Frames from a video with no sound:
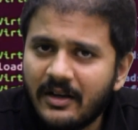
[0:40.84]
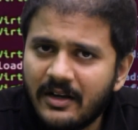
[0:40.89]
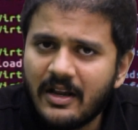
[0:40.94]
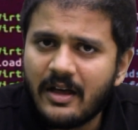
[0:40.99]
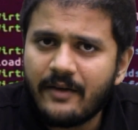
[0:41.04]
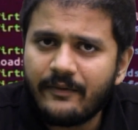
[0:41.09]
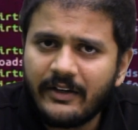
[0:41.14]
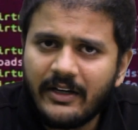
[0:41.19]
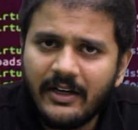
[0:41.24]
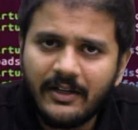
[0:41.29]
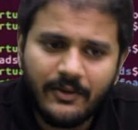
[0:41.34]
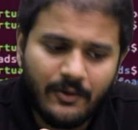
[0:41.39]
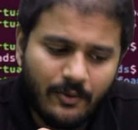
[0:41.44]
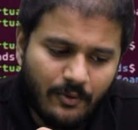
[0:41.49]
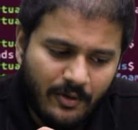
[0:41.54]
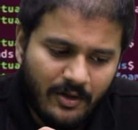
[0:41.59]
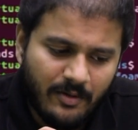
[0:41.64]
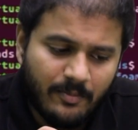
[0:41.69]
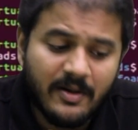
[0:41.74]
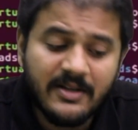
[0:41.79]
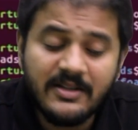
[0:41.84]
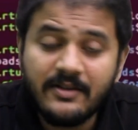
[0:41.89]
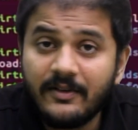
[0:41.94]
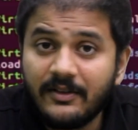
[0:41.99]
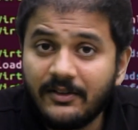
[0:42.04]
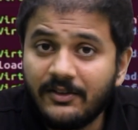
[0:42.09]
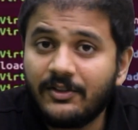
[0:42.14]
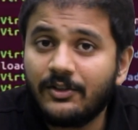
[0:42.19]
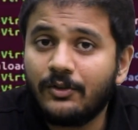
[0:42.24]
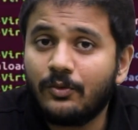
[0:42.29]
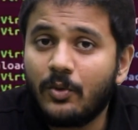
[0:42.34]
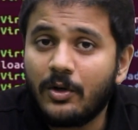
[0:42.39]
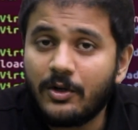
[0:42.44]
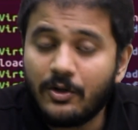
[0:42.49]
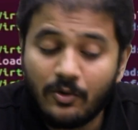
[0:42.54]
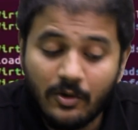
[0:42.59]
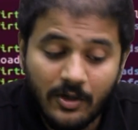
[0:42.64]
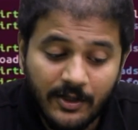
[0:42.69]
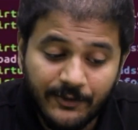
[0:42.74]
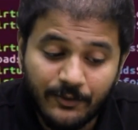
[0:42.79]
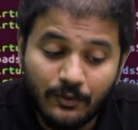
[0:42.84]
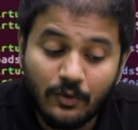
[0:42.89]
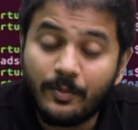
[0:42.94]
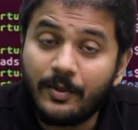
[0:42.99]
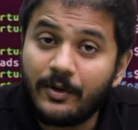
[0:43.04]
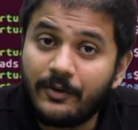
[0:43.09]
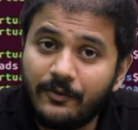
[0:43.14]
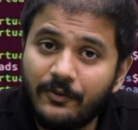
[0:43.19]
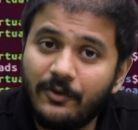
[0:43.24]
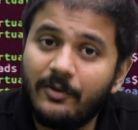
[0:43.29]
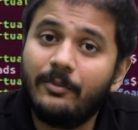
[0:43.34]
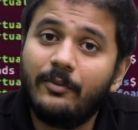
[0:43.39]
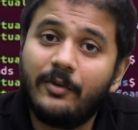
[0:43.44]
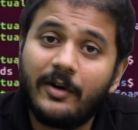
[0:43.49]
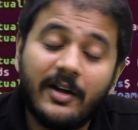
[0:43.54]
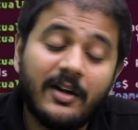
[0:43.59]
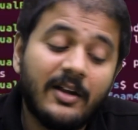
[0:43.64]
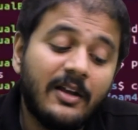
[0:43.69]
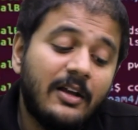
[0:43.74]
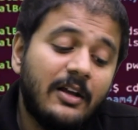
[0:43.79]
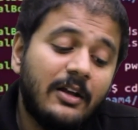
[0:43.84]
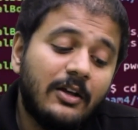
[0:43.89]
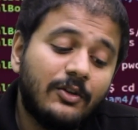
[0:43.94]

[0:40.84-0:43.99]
navigate through it. By the way, this is what you call as OpenFOAM, right?